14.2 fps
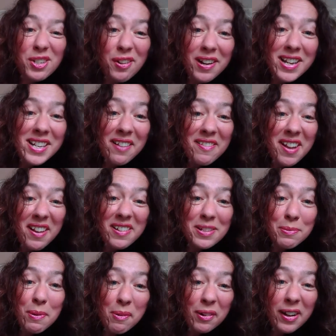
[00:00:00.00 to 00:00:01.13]
truly don't know, do
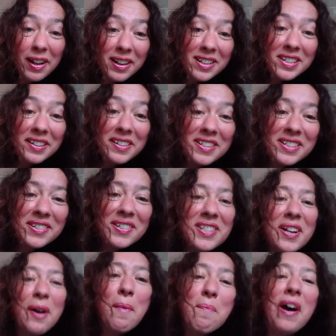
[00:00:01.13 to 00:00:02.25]
we, what colour dinosaurs are,